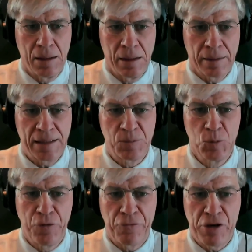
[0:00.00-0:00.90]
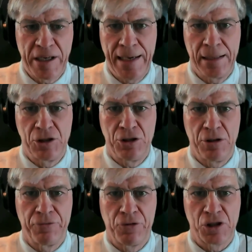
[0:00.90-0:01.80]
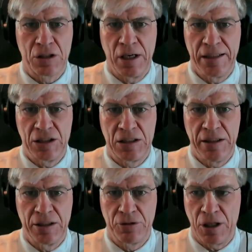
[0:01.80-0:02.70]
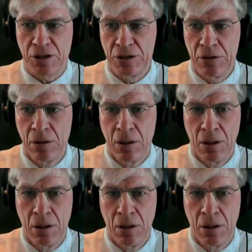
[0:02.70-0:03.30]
let's move, if we can, to the first slide, just the introduction.